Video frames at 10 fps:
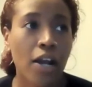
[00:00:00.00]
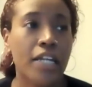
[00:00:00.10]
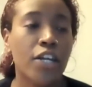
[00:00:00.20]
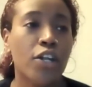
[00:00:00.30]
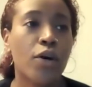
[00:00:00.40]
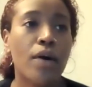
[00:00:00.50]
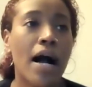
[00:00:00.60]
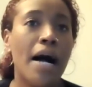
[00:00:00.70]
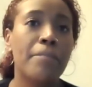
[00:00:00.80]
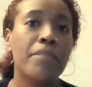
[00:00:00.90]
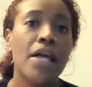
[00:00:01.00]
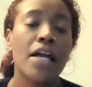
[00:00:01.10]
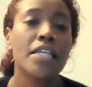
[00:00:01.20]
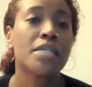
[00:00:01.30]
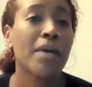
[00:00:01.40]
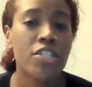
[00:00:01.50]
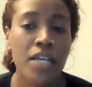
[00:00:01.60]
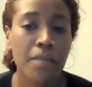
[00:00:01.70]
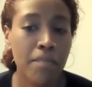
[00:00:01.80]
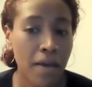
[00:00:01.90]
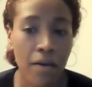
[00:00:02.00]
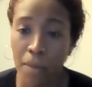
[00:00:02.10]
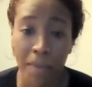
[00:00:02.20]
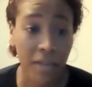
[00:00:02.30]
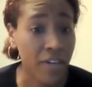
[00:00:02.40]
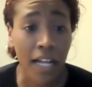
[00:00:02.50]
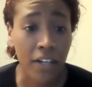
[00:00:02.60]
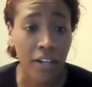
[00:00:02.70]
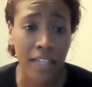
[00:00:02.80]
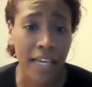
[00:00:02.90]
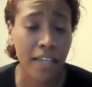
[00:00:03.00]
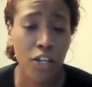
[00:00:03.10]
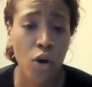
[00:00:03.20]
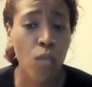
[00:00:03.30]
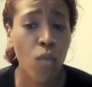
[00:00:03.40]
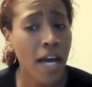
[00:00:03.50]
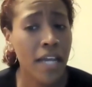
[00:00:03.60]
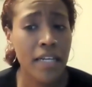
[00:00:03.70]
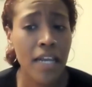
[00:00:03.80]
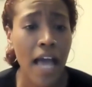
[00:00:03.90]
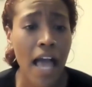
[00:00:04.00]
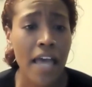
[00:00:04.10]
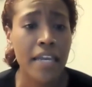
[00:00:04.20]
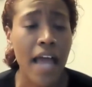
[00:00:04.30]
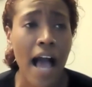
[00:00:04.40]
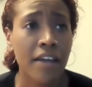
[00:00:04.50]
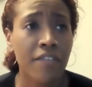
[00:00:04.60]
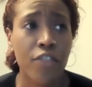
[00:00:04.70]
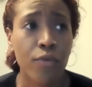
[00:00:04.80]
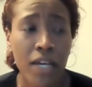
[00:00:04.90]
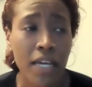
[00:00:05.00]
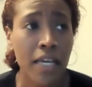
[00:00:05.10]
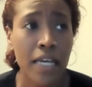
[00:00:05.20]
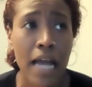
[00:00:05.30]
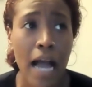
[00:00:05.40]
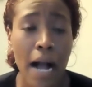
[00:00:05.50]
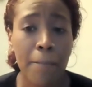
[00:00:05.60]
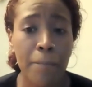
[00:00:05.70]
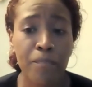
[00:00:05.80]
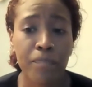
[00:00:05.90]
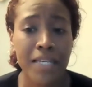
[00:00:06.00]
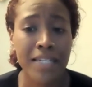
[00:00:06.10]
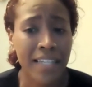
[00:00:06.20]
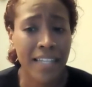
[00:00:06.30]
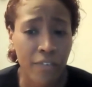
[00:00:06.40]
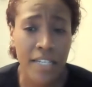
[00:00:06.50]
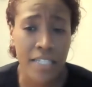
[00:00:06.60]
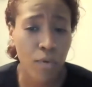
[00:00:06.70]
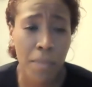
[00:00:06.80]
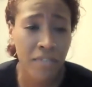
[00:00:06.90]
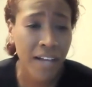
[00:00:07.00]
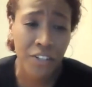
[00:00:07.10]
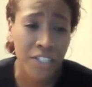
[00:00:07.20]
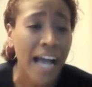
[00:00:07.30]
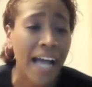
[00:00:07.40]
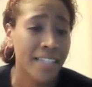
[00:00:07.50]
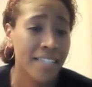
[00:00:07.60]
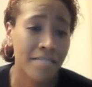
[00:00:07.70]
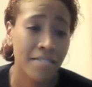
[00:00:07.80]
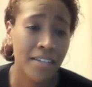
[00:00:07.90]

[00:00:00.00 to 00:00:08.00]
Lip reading: And, especially women of color, like, one and out of three deliveries, a woman of color dies.